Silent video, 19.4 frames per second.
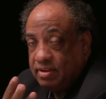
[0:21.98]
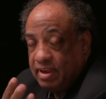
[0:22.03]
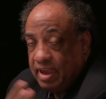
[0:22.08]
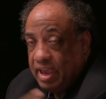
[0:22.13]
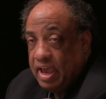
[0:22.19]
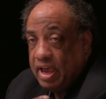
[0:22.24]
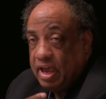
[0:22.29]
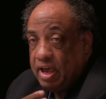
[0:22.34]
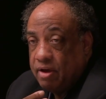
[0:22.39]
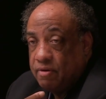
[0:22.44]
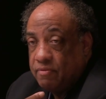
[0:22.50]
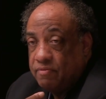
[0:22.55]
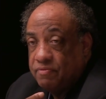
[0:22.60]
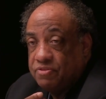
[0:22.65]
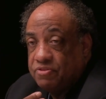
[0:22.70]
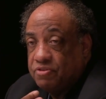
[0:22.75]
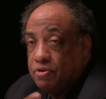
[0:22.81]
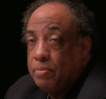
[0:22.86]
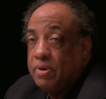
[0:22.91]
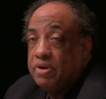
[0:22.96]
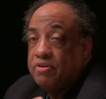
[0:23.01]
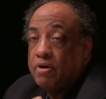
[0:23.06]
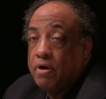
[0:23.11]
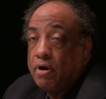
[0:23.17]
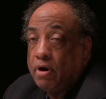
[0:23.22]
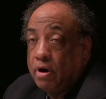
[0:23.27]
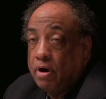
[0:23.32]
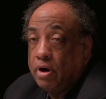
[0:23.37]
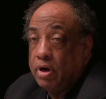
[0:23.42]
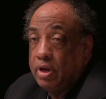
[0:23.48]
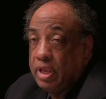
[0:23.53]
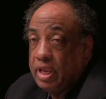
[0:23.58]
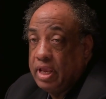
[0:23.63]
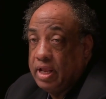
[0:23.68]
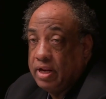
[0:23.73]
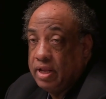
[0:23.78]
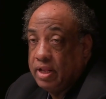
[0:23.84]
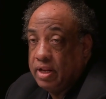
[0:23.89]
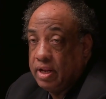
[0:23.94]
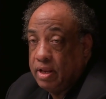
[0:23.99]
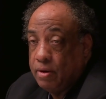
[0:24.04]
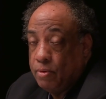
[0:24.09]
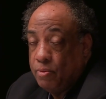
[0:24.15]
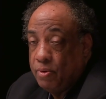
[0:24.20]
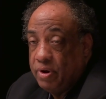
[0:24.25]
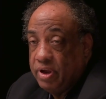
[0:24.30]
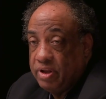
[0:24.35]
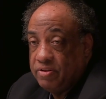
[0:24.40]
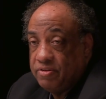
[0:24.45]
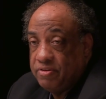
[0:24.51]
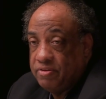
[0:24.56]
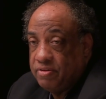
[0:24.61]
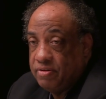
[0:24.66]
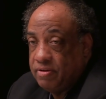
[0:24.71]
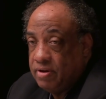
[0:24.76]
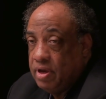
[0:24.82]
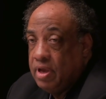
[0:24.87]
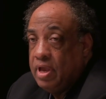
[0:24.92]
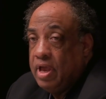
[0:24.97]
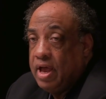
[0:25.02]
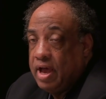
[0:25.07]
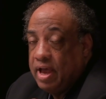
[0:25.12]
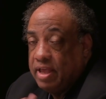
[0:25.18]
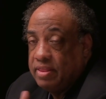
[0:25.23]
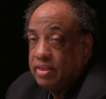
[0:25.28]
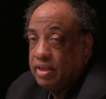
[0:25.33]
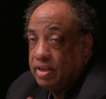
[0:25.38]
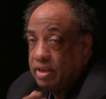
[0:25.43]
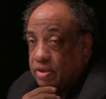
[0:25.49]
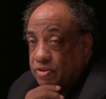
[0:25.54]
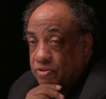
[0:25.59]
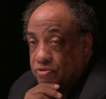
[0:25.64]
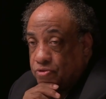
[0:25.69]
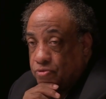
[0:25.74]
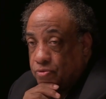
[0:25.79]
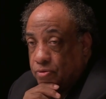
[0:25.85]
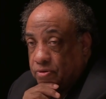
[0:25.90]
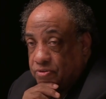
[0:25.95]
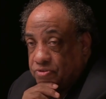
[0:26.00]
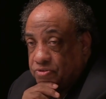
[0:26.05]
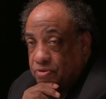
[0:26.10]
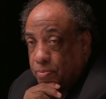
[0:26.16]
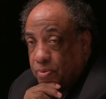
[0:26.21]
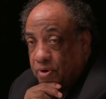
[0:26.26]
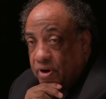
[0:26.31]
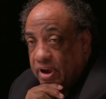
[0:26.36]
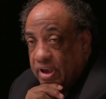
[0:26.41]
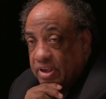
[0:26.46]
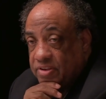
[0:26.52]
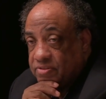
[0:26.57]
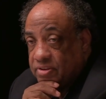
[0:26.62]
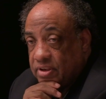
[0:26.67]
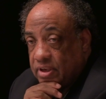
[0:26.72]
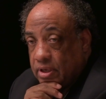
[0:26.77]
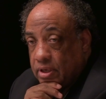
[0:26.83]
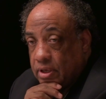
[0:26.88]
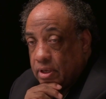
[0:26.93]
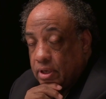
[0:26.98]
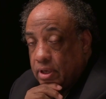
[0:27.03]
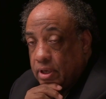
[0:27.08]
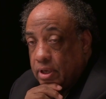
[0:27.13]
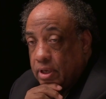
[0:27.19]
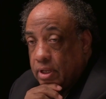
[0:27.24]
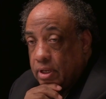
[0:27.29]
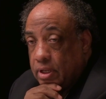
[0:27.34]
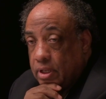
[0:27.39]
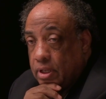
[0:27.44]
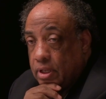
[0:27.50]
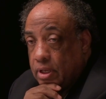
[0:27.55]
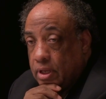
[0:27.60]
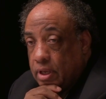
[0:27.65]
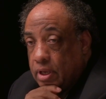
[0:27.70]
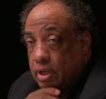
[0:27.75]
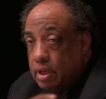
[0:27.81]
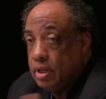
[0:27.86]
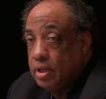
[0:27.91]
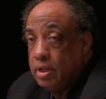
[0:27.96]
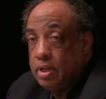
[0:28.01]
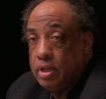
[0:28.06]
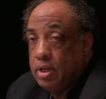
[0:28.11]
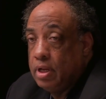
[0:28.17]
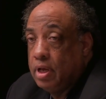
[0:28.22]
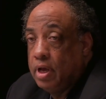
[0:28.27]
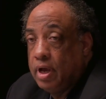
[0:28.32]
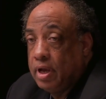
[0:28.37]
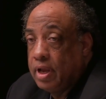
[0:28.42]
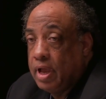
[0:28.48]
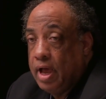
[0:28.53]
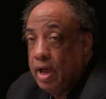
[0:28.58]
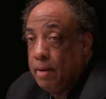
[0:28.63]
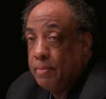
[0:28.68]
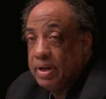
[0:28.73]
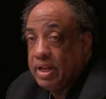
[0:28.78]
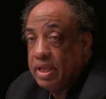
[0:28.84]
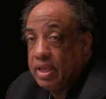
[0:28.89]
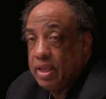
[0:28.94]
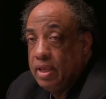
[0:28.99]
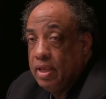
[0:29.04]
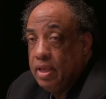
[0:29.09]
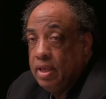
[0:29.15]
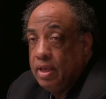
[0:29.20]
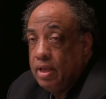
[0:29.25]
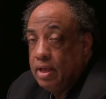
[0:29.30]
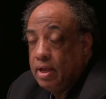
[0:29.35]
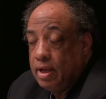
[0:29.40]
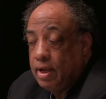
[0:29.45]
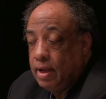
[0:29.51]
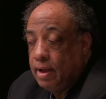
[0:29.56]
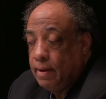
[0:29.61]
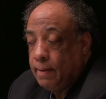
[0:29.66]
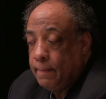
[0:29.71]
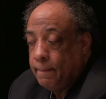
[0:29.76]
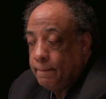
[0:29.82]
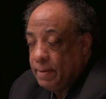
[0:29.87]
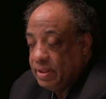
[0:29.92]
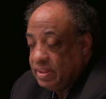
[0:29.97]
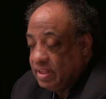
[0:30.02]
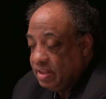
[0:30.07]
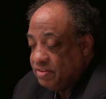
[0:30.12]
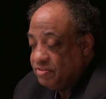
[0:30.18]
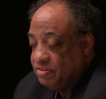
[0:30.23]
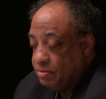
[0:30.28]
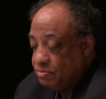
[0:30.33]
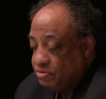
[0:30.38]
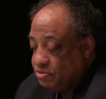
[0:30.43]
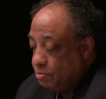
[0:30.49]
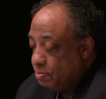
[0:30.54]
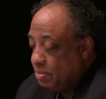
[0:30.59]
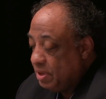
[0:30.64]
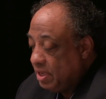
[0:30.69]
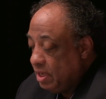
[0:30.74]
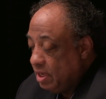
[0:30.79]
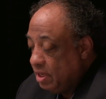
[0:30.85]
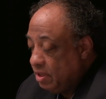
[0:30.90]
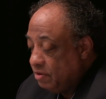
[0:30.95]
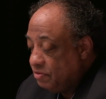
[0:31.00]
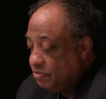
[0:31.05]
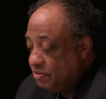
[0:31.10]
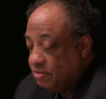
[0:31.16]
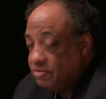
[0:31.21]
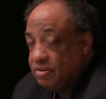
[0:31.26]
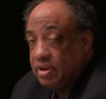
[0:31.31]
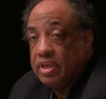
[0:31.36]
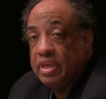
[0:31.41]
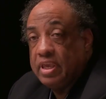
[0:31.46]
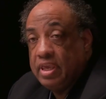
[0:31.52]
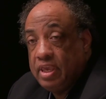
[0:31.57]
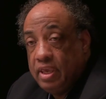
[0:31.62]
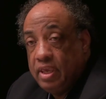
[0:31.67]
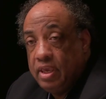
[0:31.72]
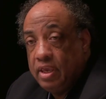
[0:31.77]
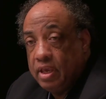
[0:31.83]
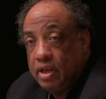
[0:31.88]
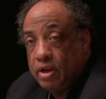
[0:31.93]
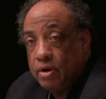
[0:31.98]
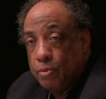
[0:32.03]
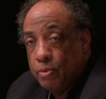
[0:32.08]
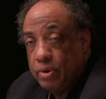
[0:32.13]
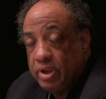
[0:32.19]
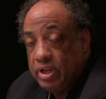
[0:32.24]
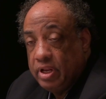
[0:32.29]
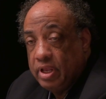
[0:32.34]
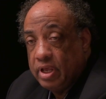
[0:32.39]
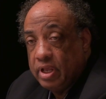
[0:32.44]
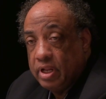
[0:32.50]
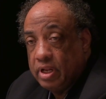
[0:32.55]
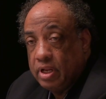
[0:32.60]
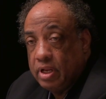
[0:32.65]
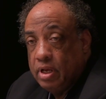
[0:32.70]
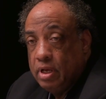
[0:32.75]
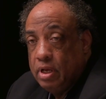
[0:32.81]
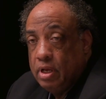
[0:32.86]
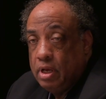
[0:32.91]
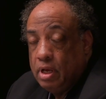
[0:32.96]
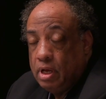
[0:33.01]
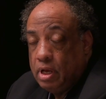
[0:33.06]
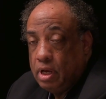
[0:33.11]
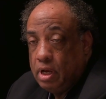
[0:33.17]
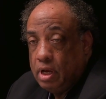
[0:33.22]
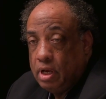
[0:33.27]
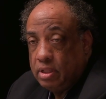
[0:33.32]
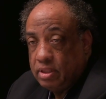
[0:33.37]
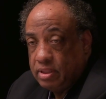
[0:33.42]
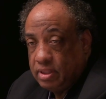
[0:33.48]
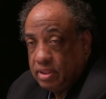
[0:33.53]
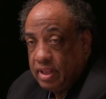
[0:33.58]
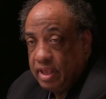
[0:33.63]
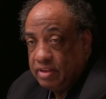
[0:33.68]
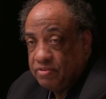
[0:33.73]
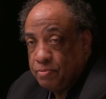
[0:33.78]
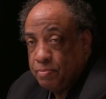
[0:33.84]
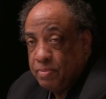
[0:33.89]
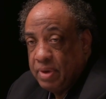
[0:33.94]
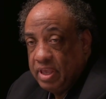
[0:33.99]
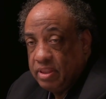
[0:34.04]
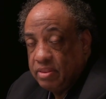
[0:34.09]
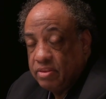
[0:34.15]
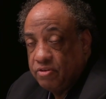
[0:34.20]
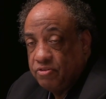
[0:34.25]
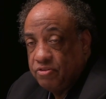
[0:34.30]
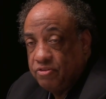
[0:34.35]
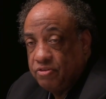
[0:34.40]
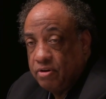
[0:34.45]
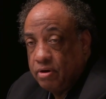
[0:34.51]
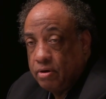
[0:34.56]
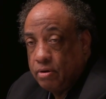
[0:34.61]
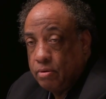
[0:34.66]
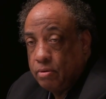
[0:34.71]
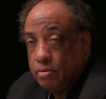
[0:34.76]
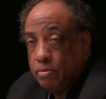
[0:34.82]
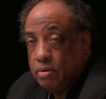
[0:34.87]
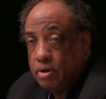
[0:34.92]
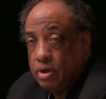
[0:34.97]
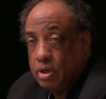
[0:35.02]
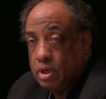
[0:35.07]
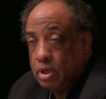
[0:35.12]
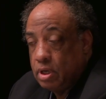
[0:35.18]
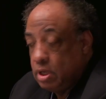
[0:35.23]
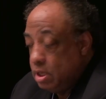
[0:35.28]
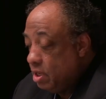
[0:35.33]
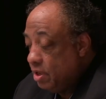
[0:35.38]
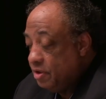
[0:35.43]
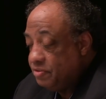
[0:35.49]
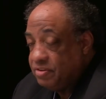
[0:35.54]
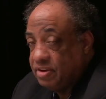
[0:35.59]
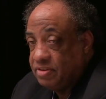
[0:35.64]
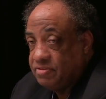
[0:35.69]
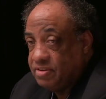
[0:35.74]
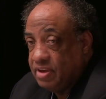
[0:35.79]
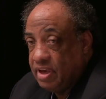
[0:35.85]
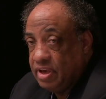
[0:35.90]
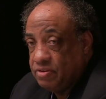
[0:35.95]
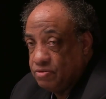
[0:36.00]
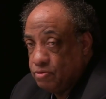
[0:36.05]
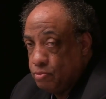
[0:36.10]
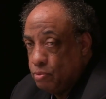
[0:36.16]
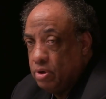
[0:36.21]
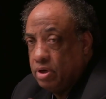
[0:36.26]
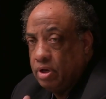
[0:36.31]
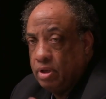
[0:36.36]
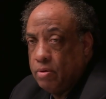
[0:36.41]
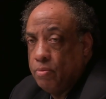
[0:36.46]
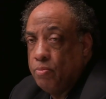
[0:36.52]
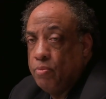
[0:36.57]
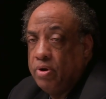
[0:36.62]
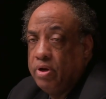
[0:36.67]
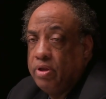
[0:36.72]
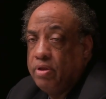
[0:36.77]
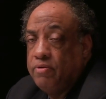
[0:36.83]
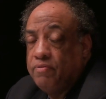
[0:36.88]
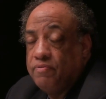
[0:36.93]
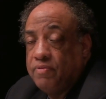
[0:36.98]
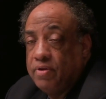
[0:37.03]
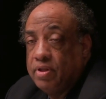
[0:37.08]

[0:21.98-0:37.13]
to have so much heart in it, which I think is sort of surprising in in a comedy. Um, but that seems to be such a key ingredient that's made this show a success. What do, what do you